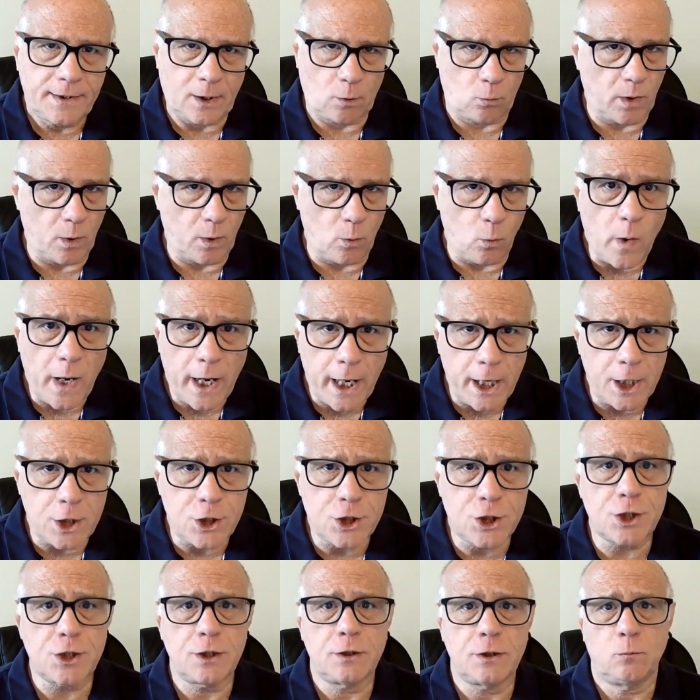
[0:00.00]
that we
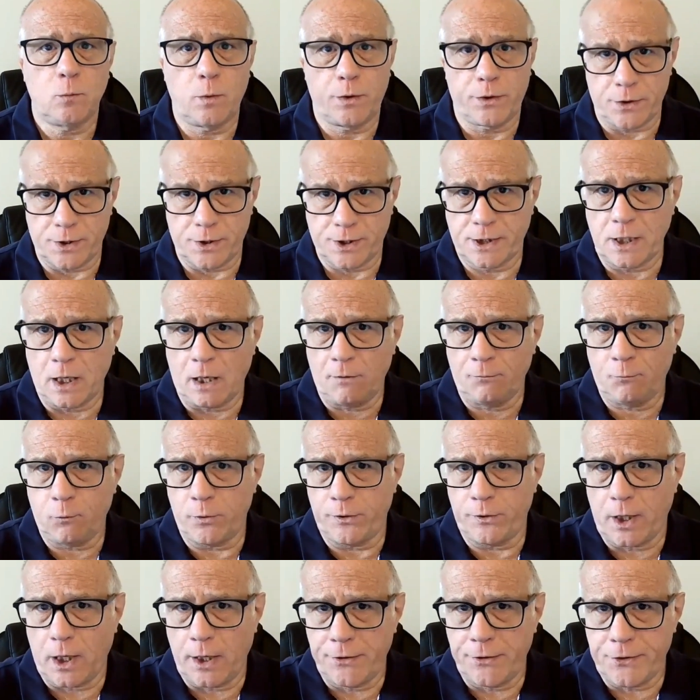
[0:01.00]
wage with ourselves,
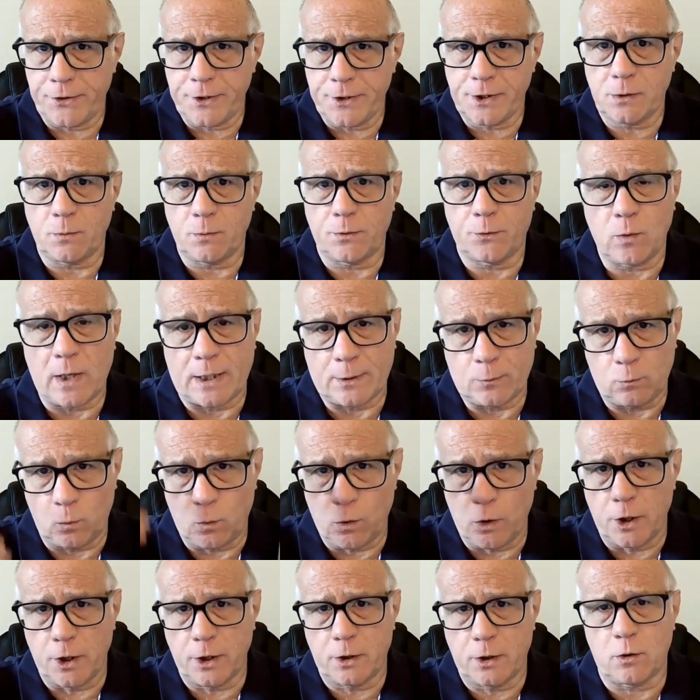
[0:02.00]
with others, at
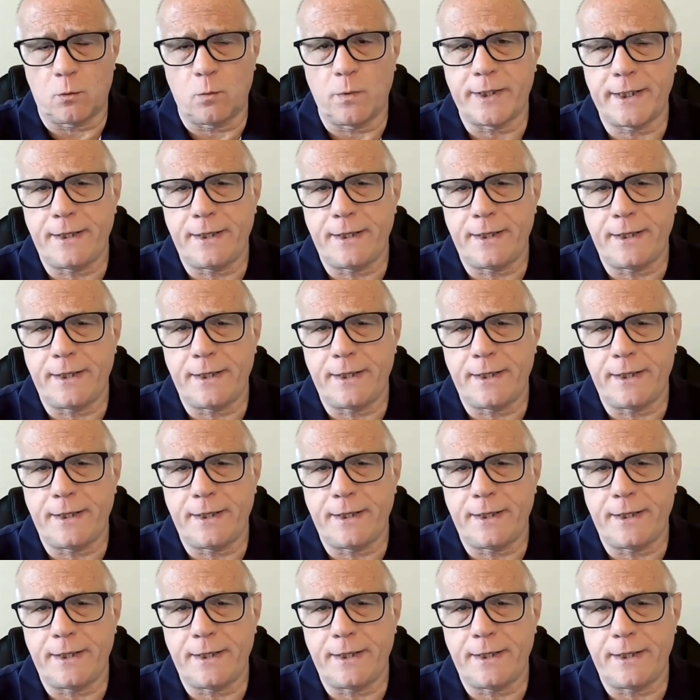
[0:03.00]
work or